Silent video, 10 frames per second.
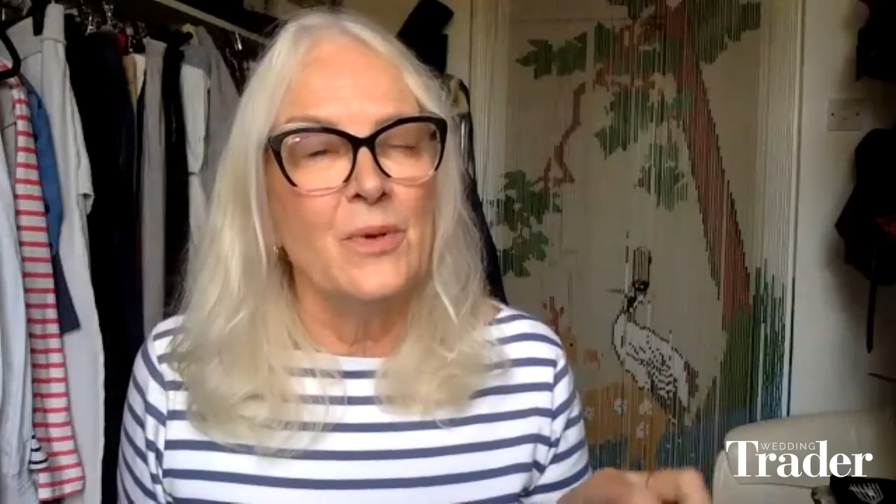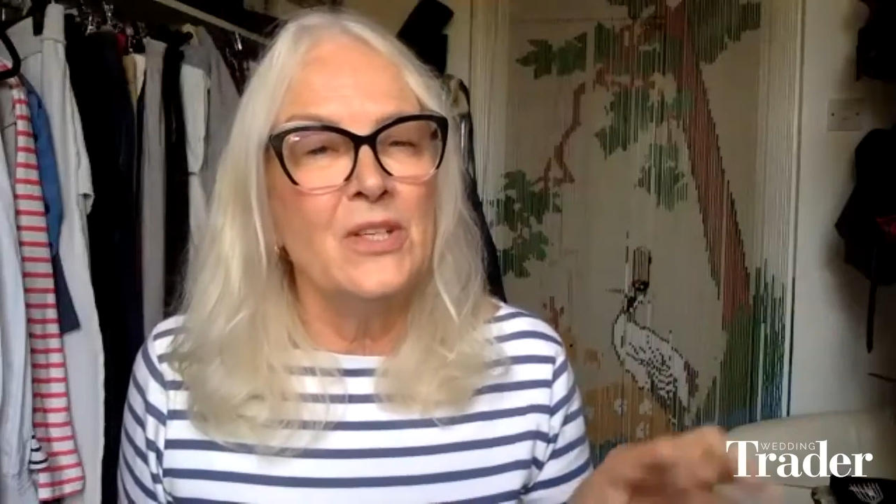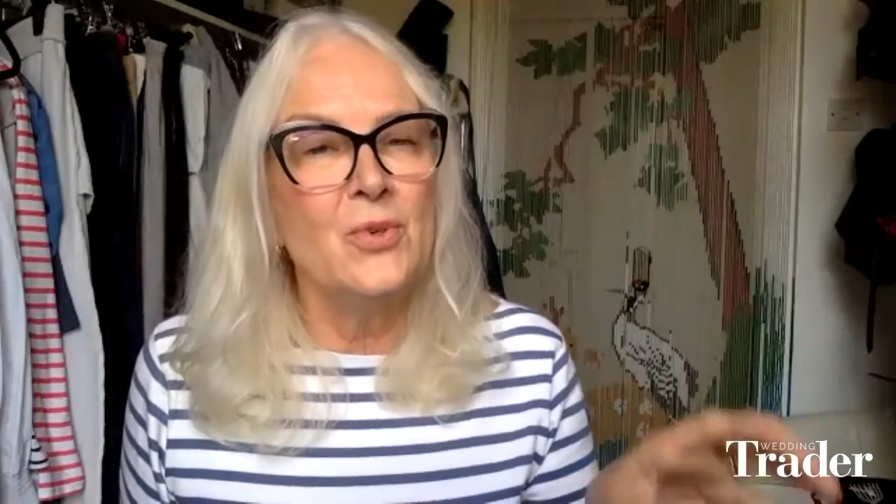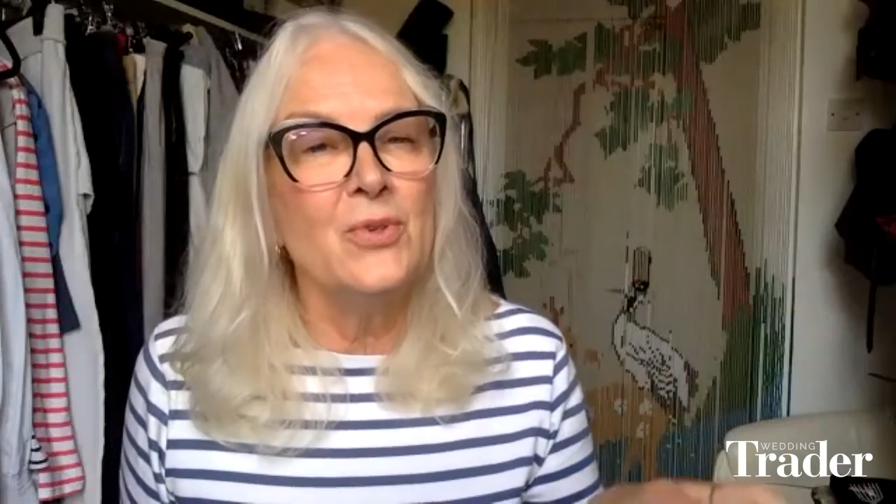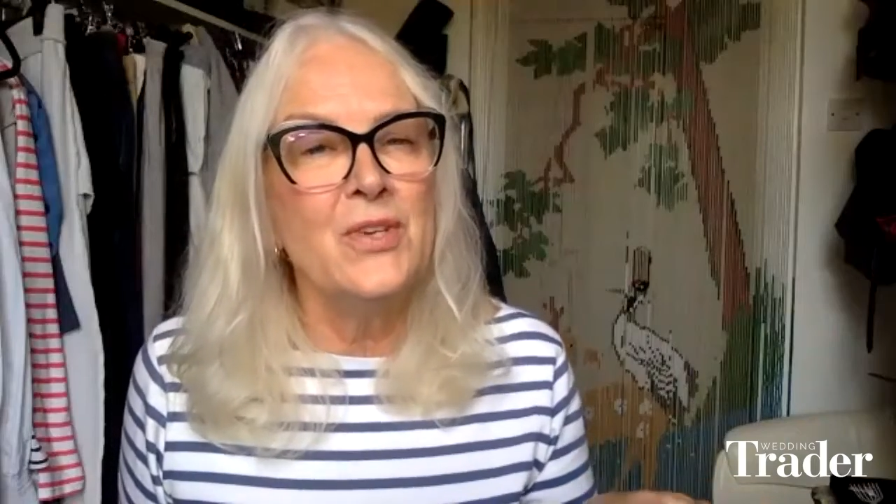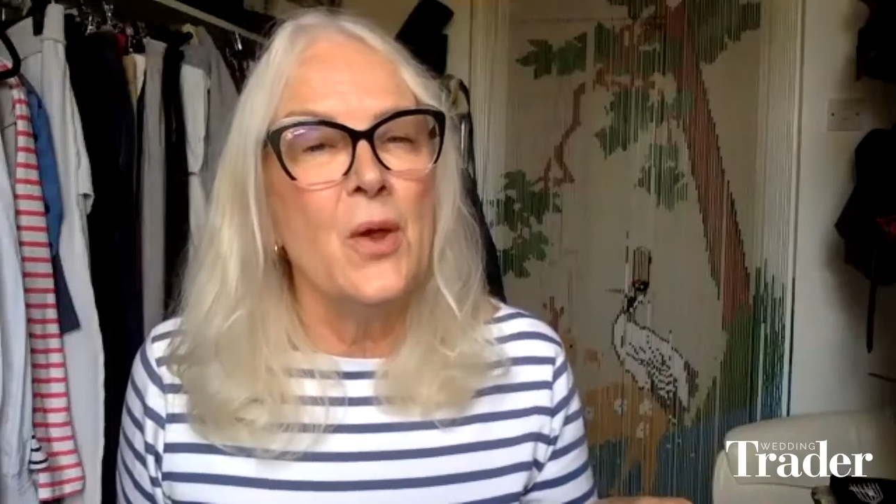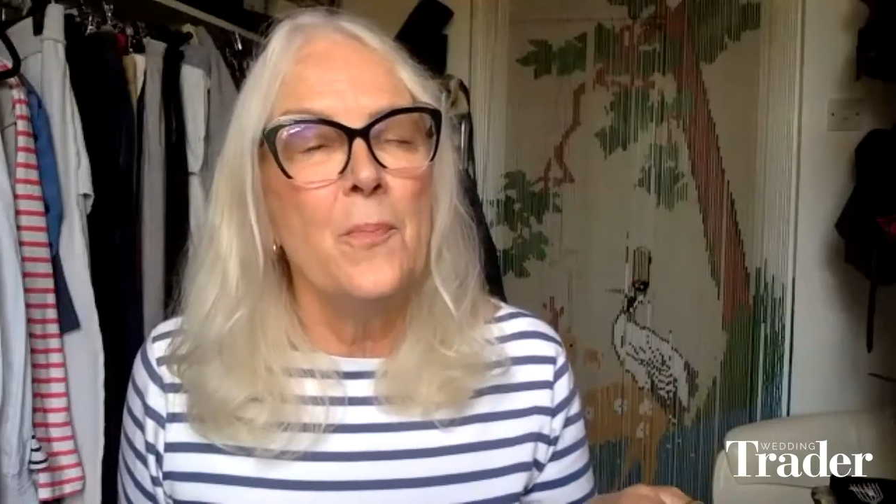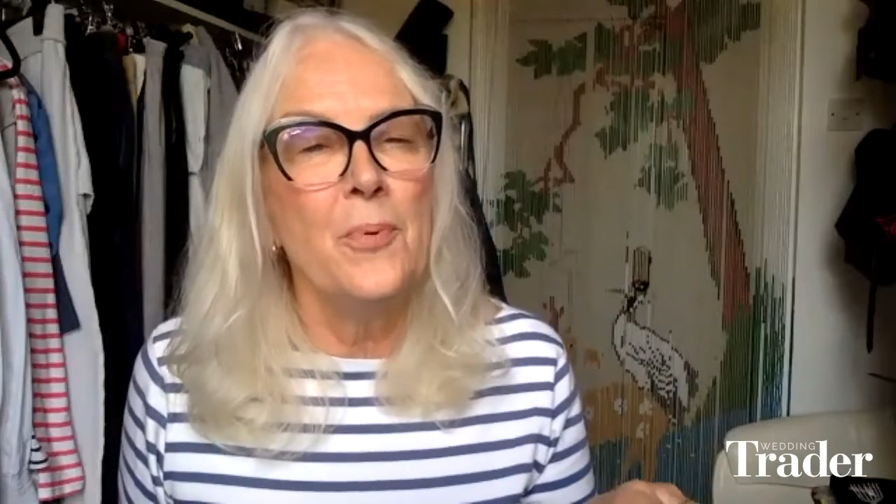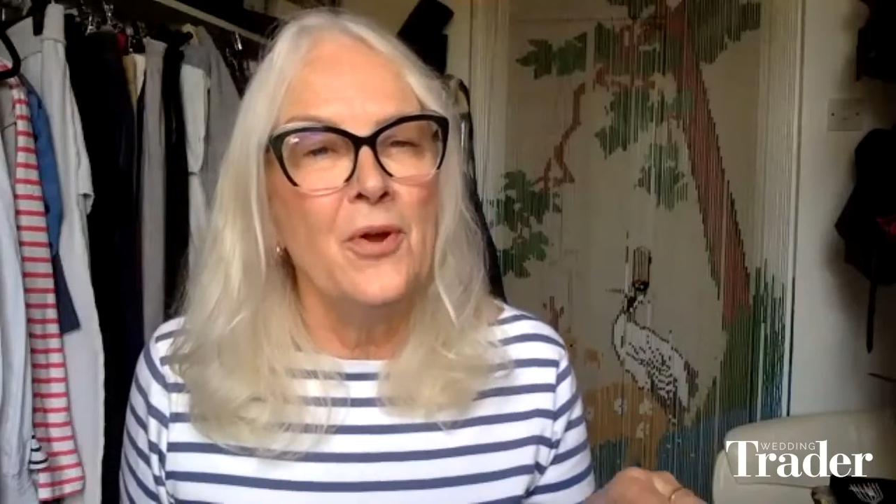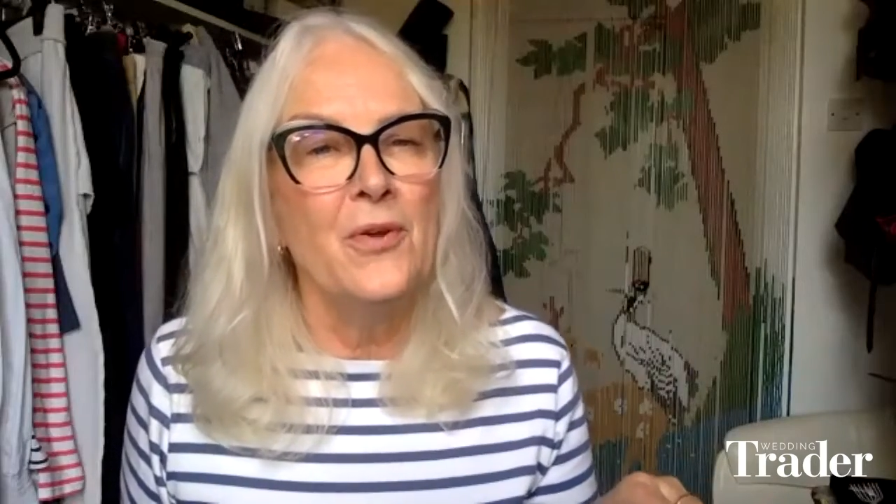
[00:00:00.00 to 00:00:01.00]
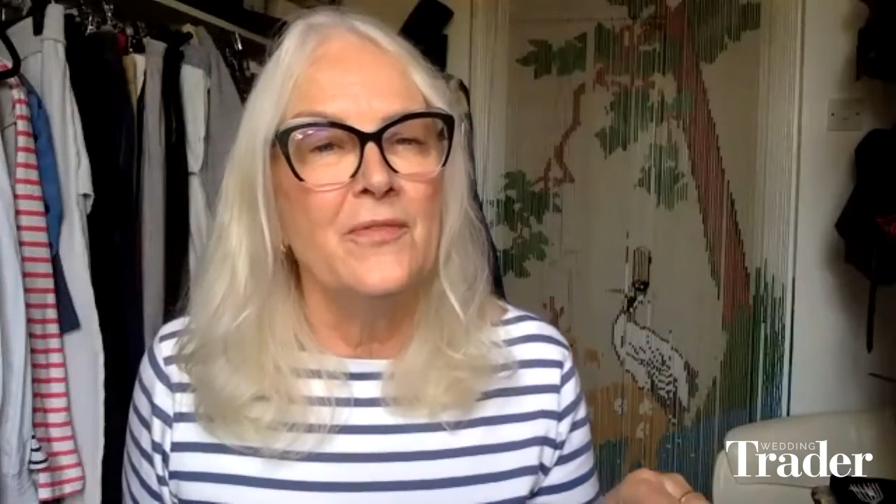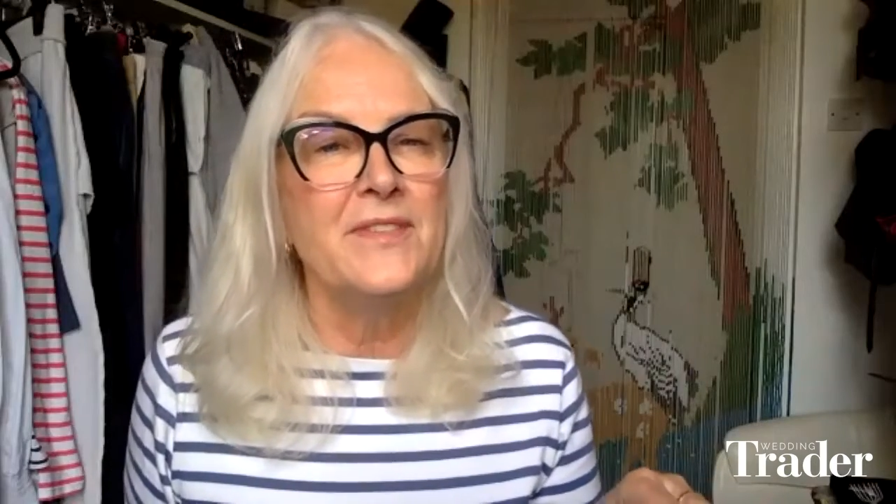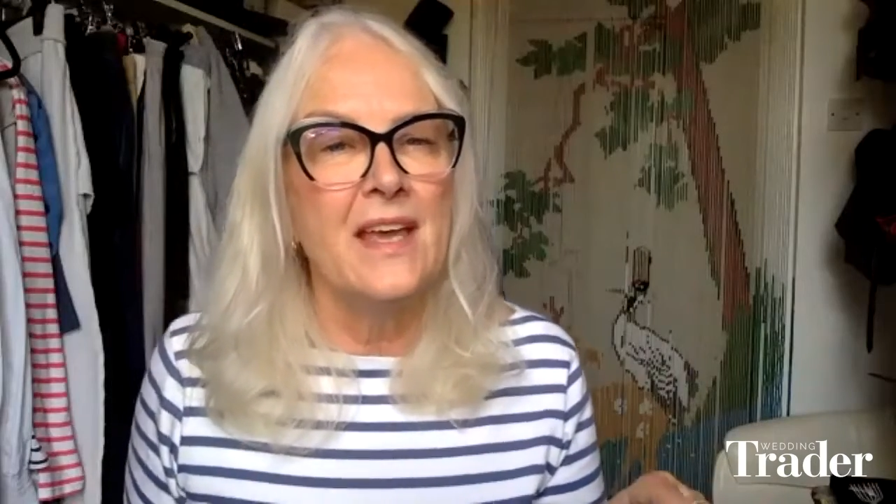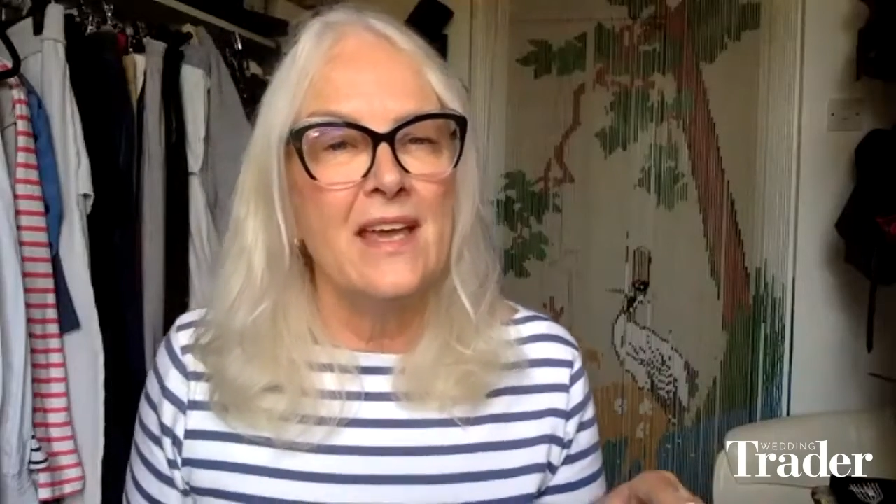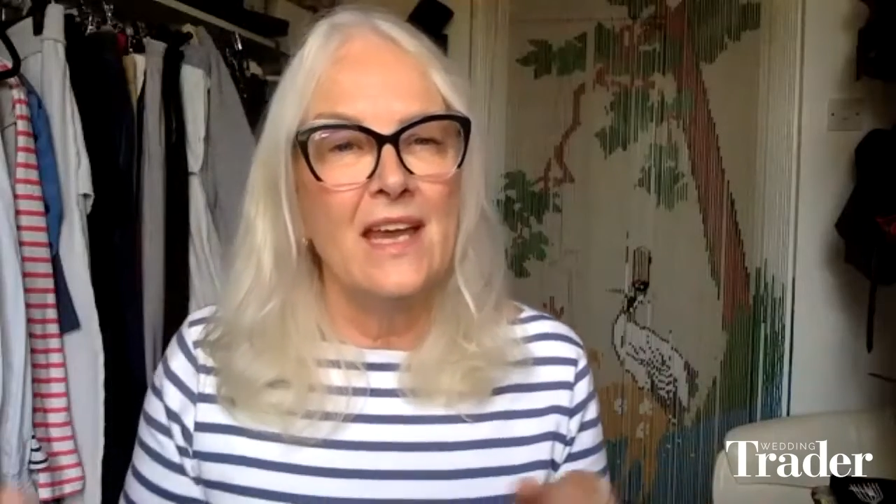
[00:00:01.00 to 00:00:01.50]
which also proves that